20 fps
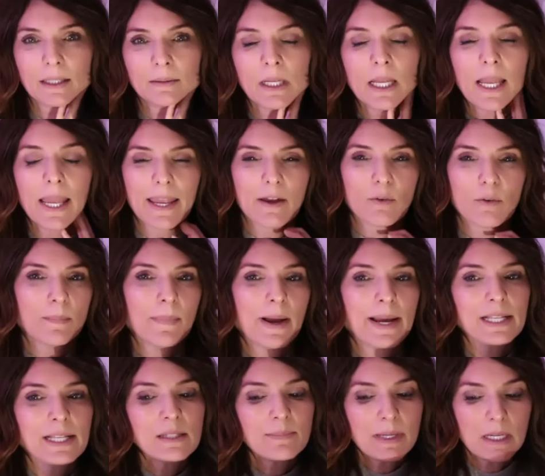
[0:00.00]
it
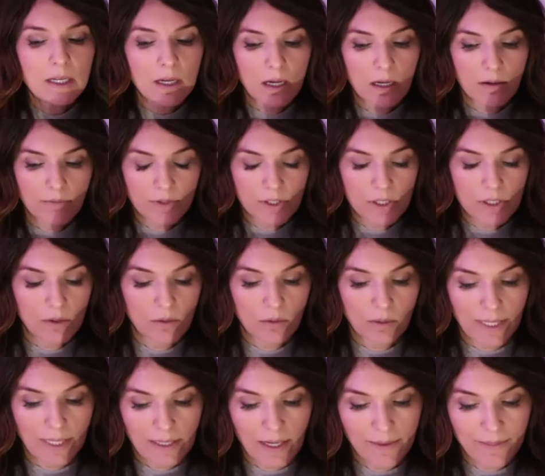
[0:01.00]
reminds me of too
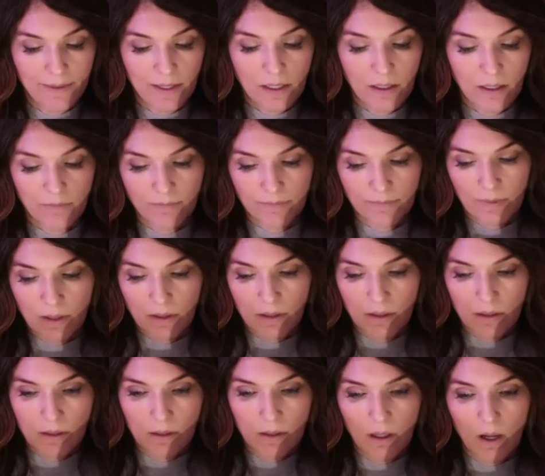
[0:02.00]
like i think of
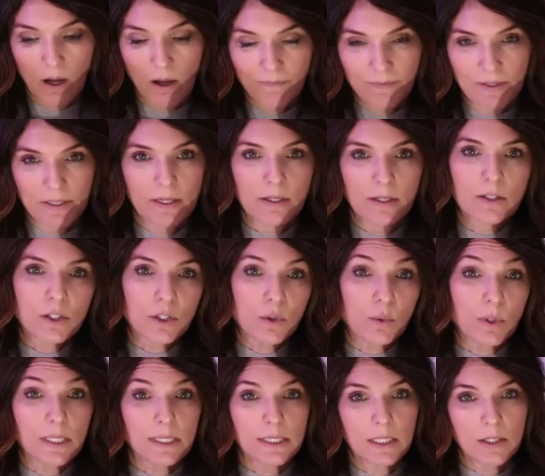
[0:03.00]
often the
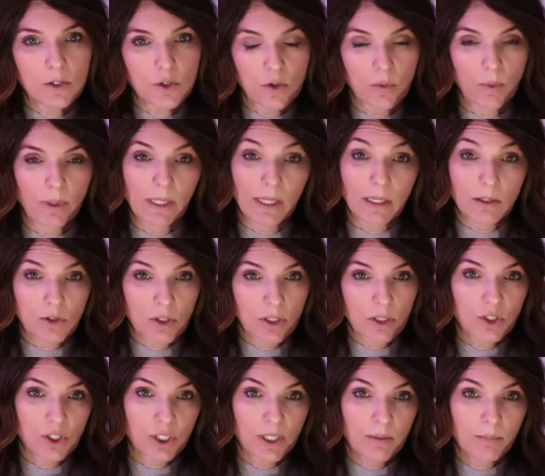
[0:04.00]
student teacher
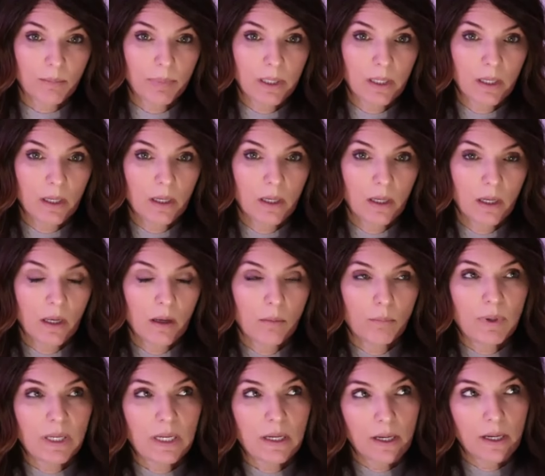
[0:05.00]
relationship
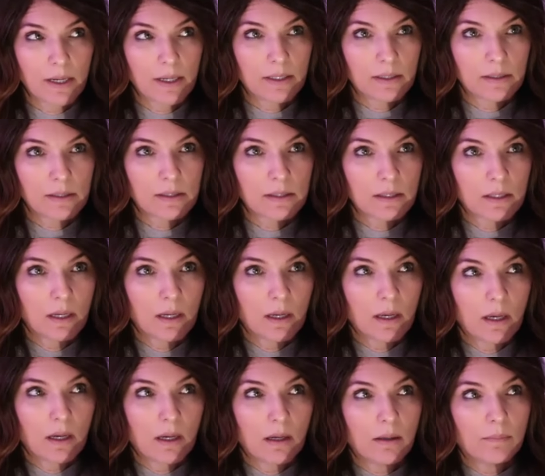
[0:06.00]
because
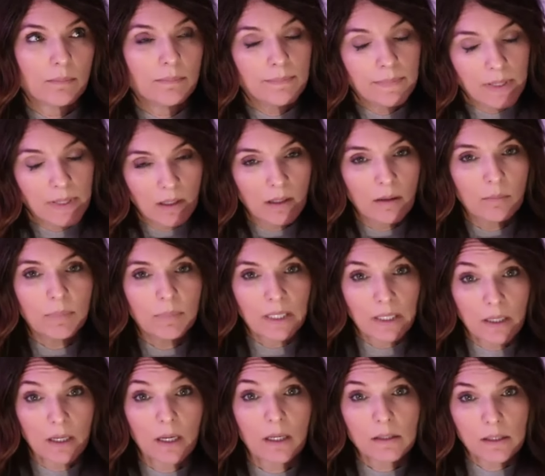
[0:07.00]
me
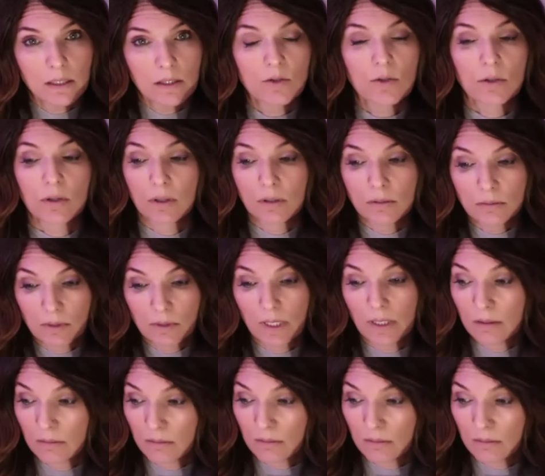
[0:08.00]
being a teacher and